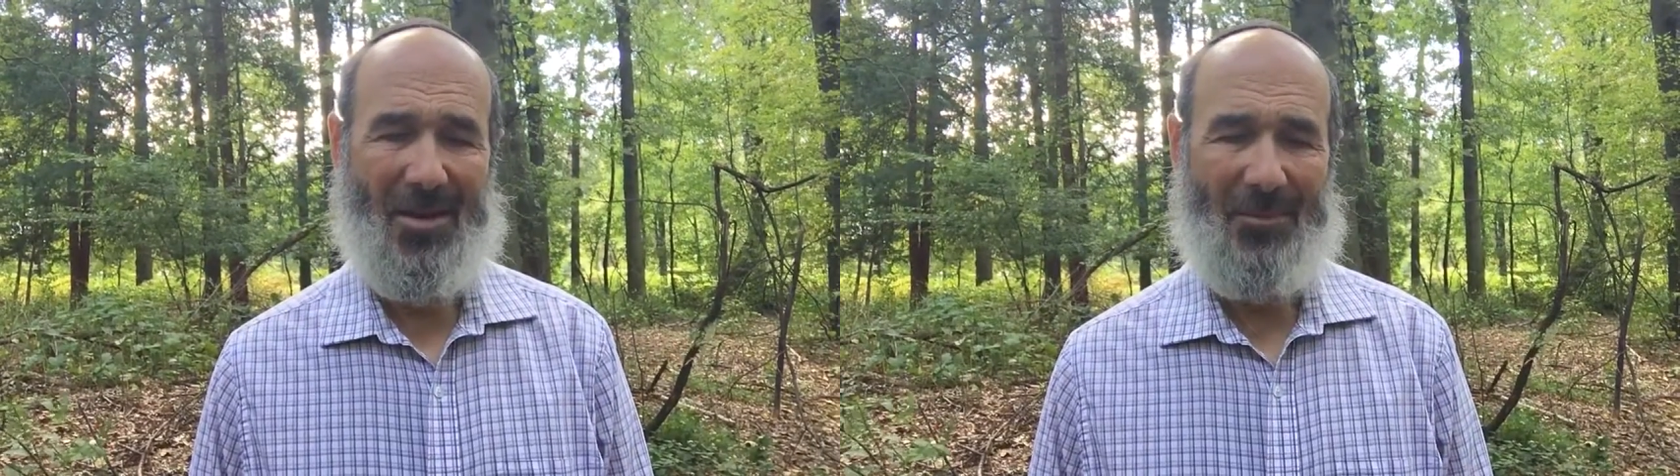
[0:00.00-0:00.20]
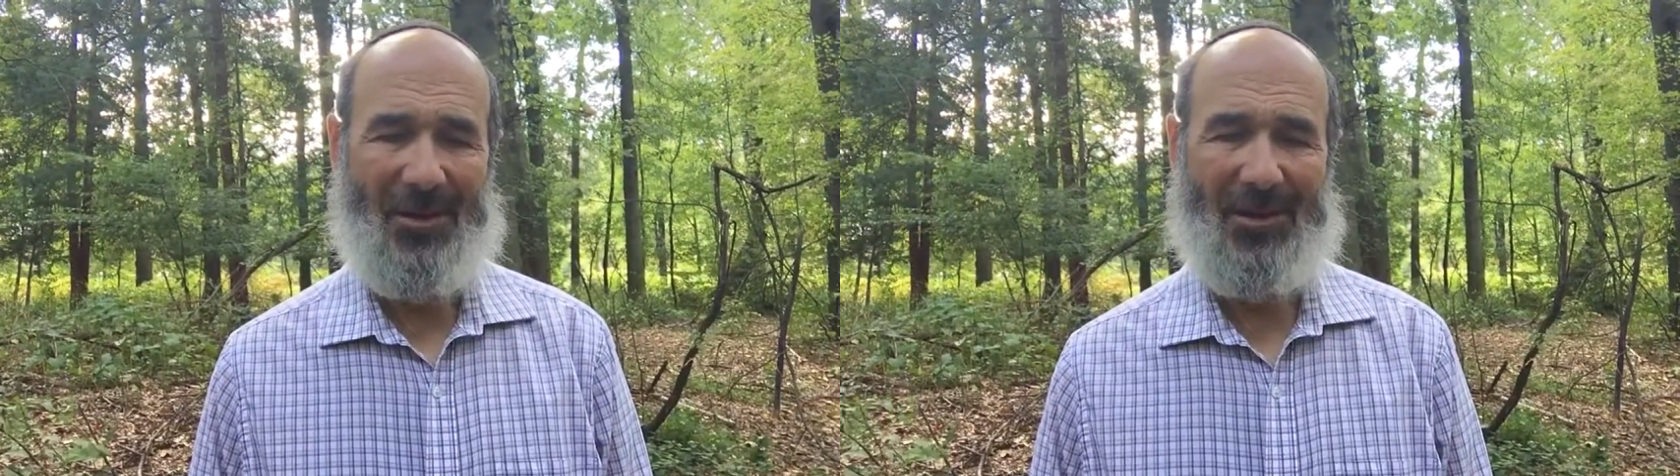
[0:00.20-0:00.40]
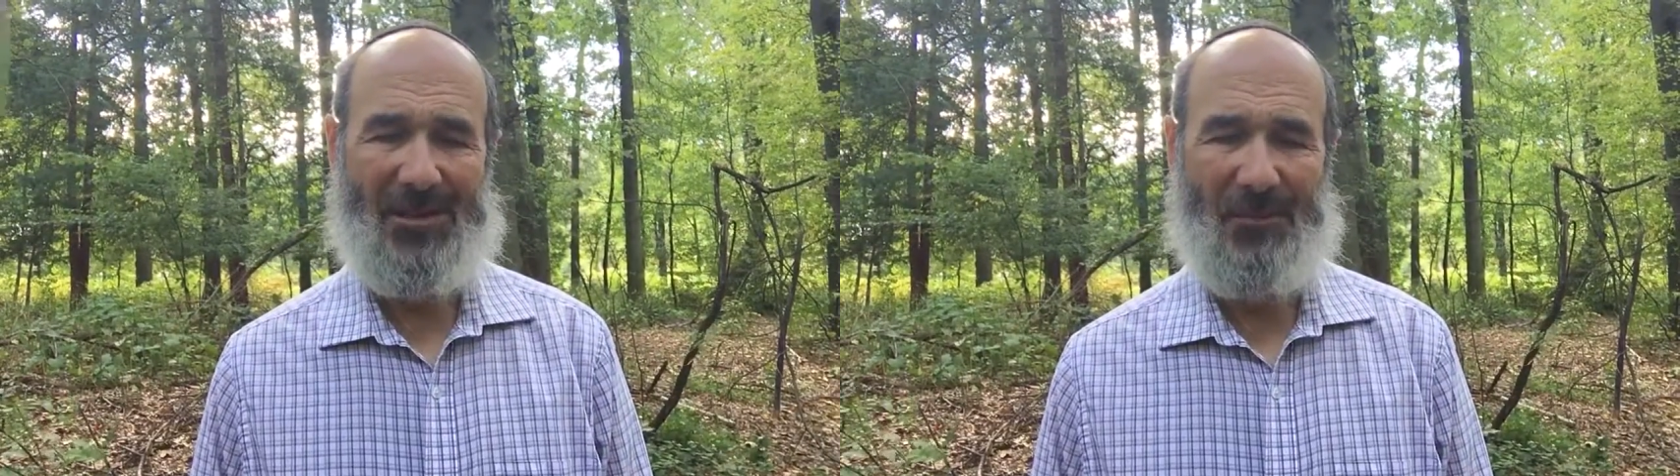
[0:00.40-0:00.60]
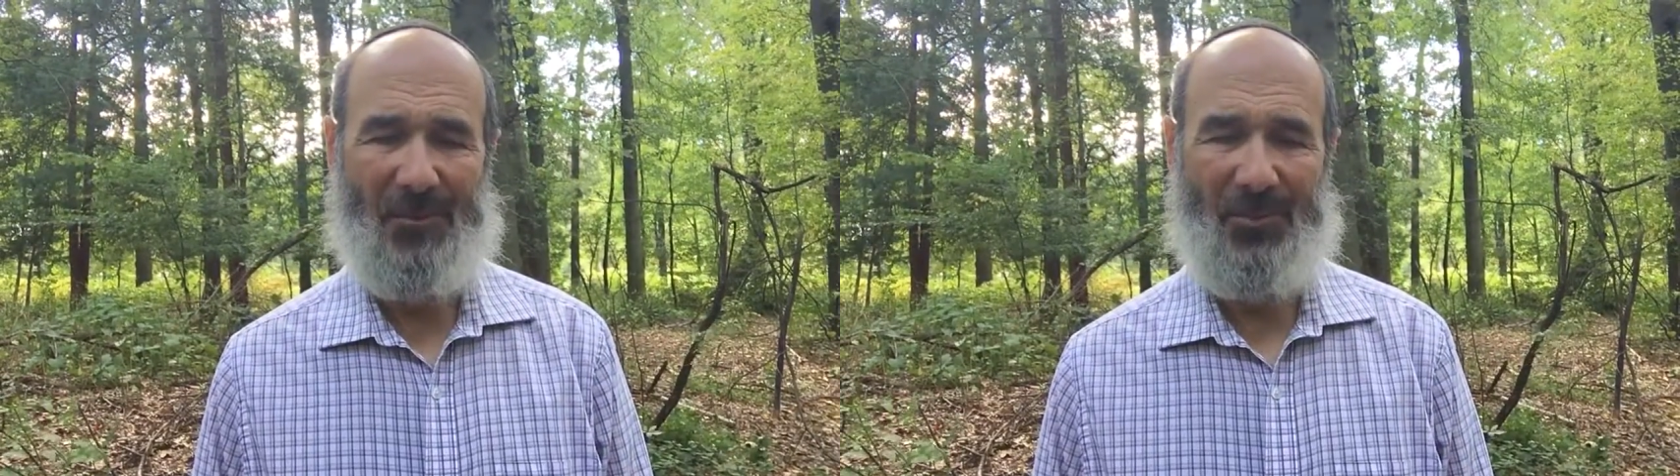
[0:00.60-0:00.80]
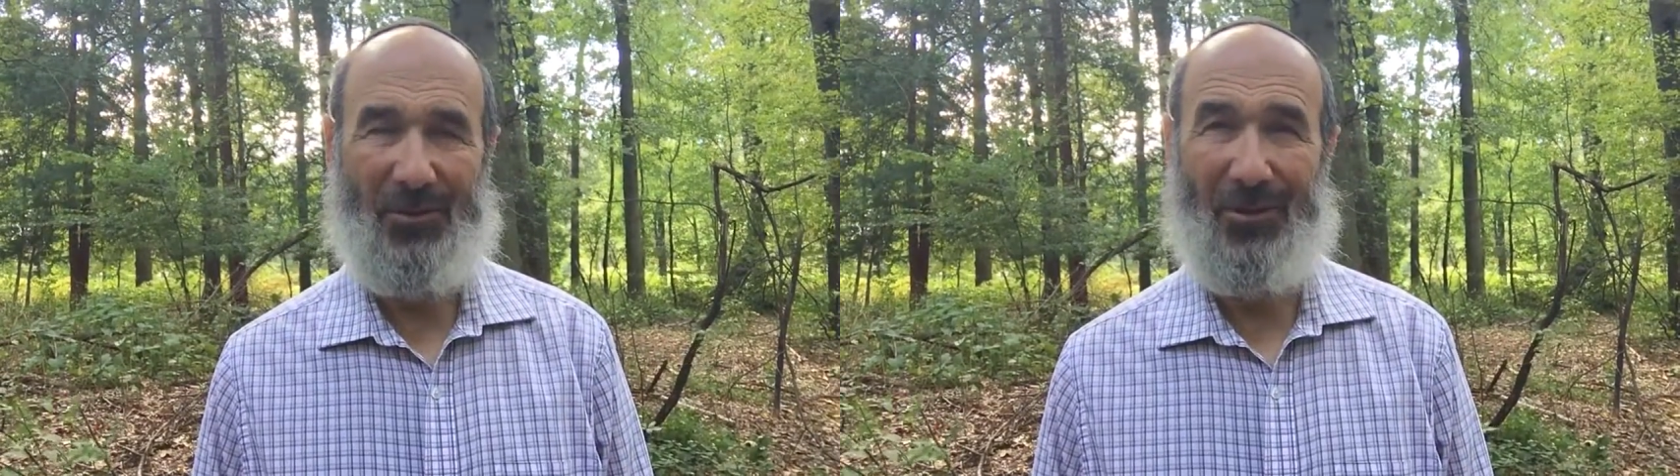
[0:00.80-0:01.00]
because
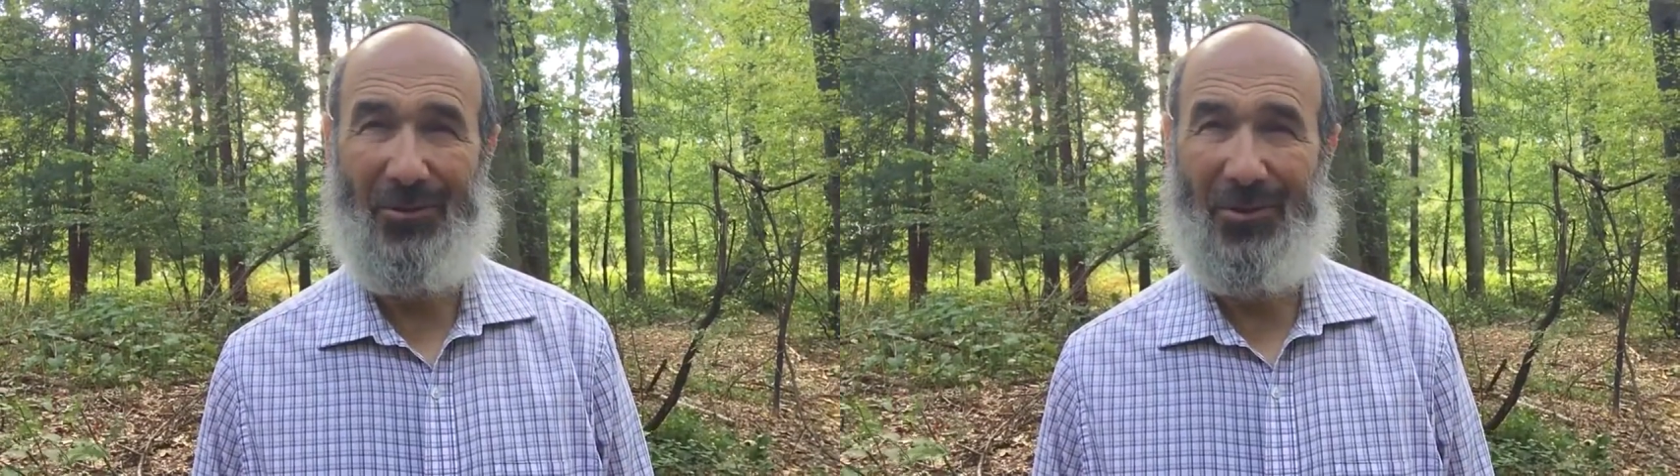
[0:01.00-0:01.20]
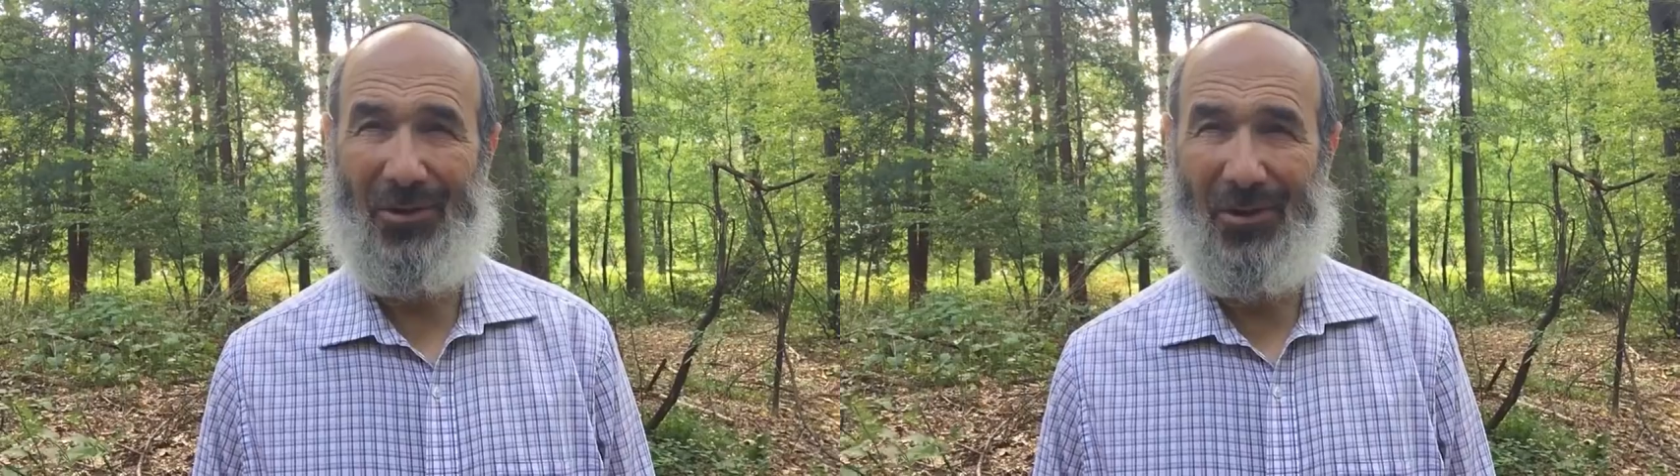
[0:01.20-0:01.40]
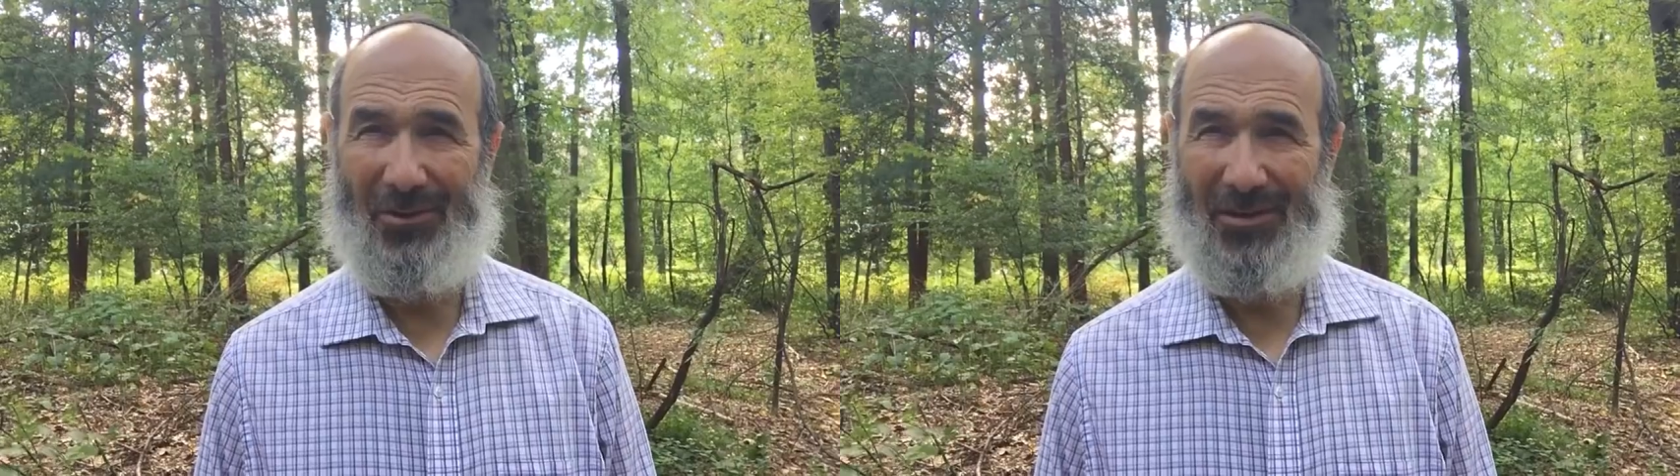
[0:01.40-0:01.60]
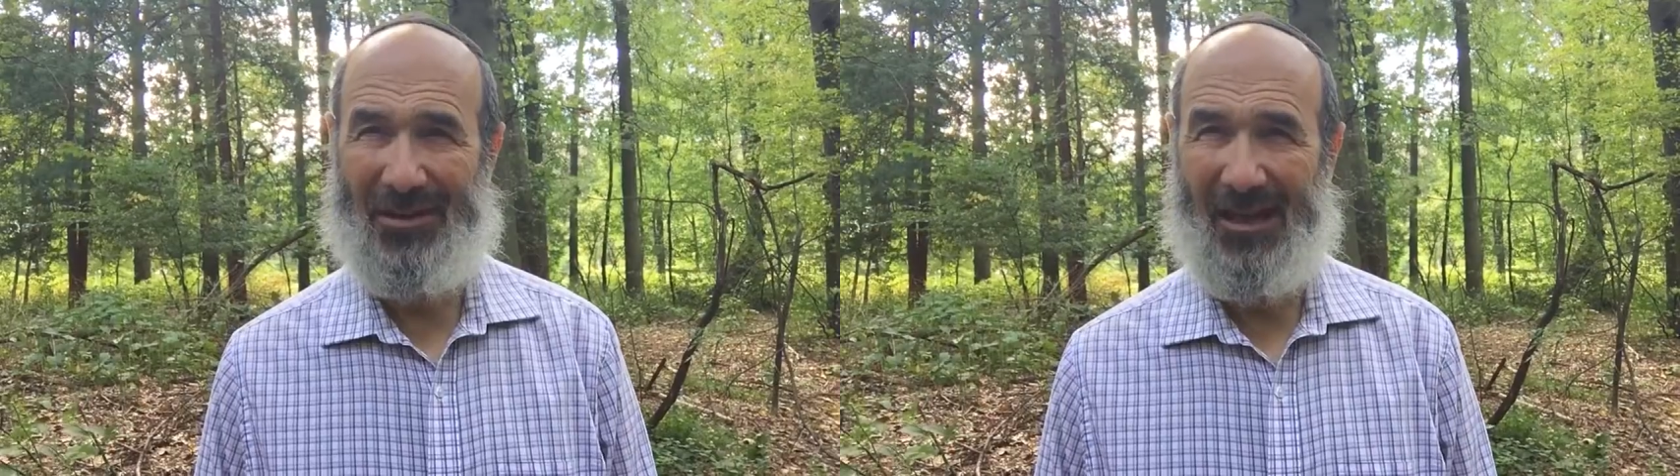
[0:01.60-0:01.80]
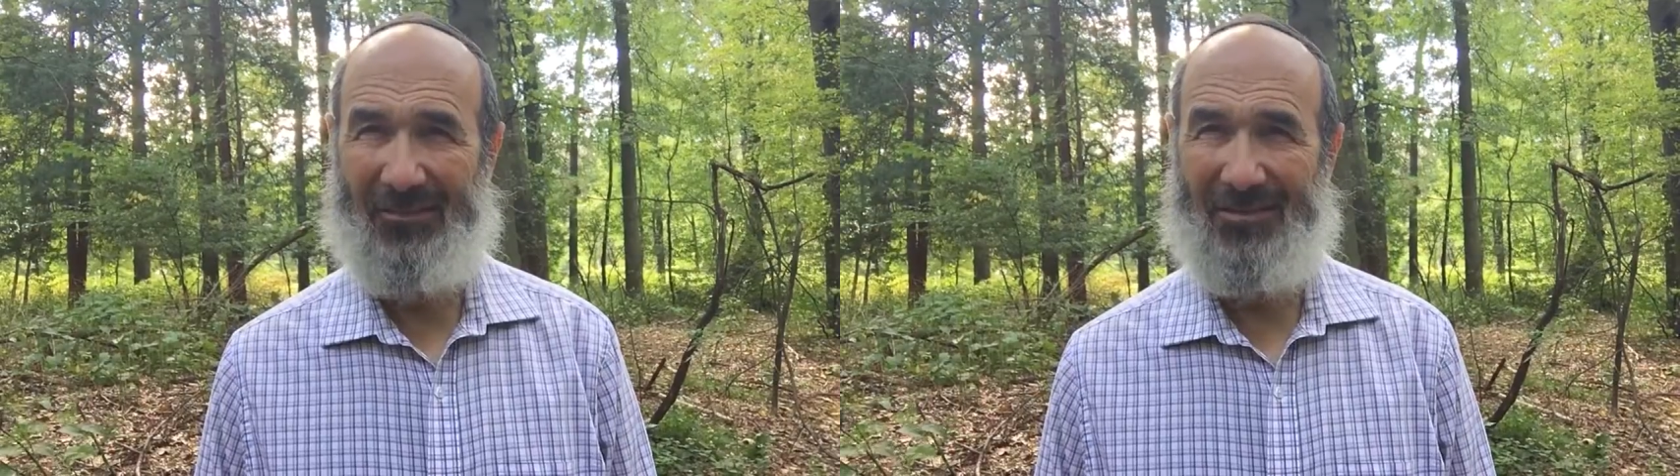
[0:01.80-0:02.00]
people don't know this
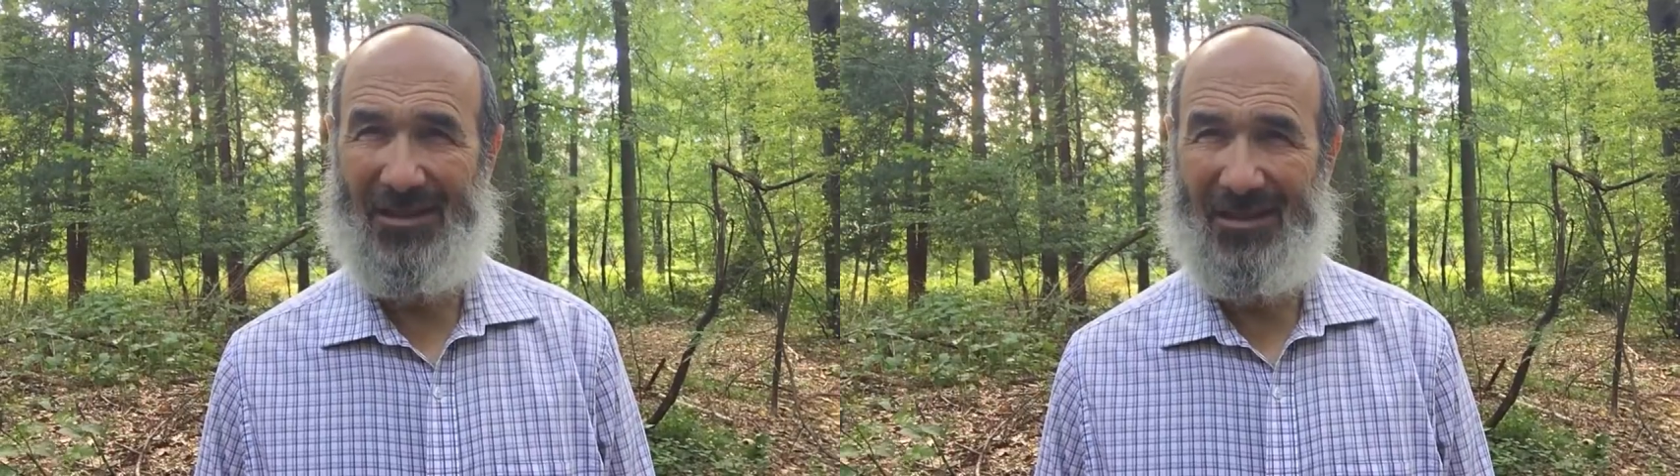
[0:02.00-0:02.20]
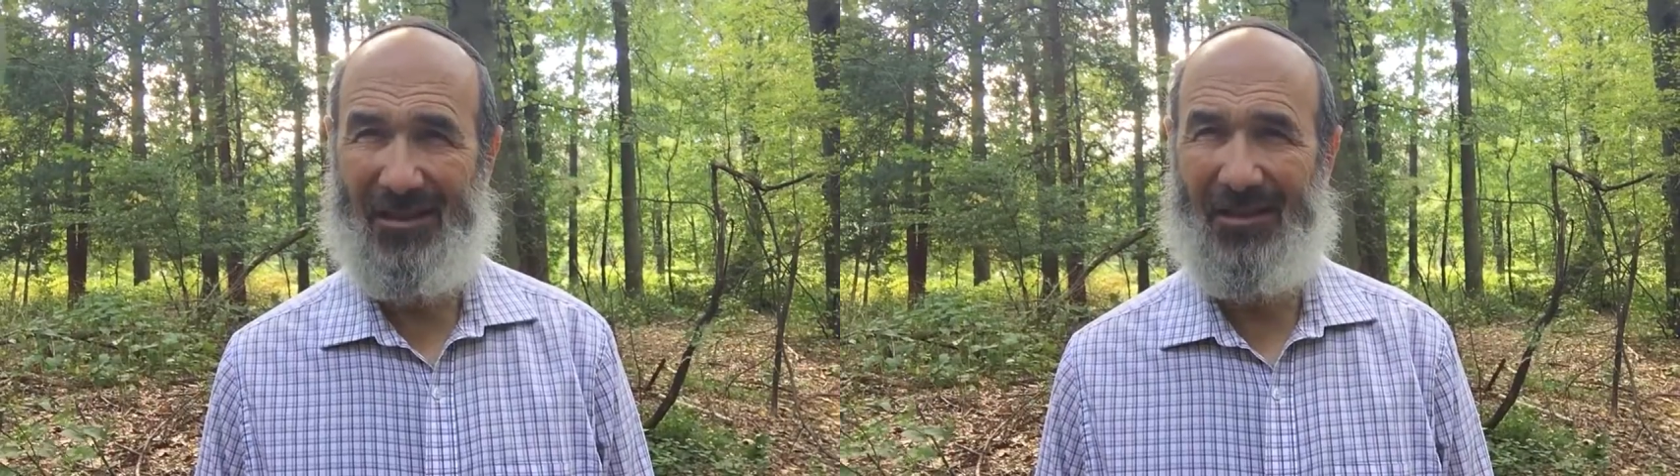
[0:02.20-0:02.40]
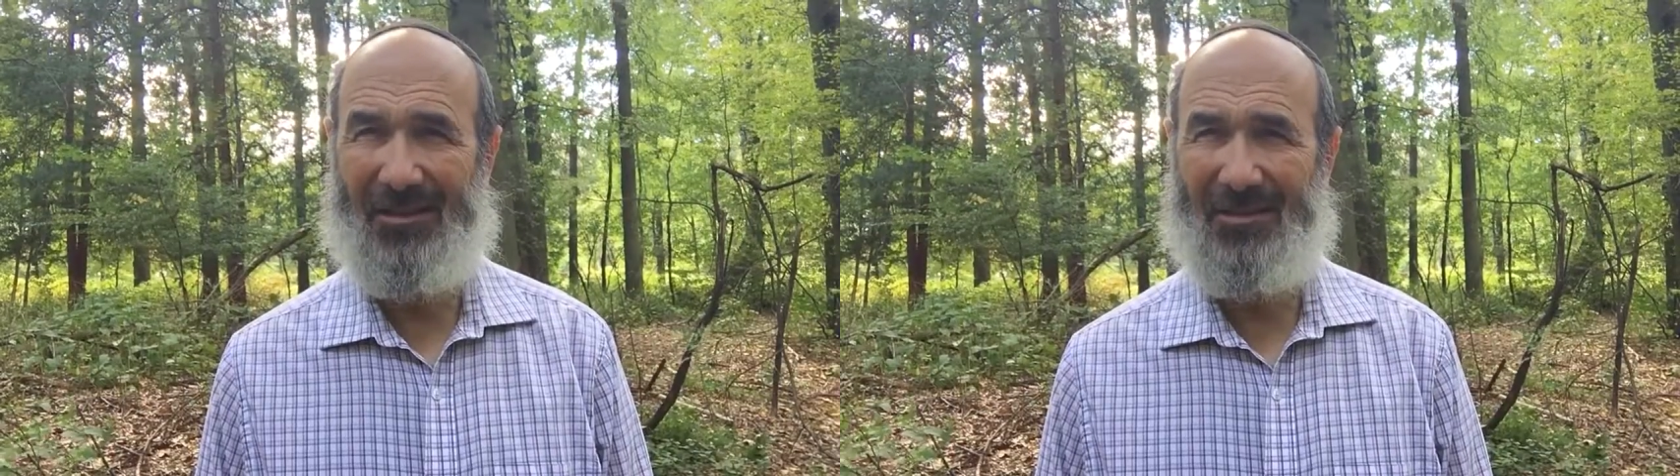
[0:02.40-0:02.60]
and haven't studied this,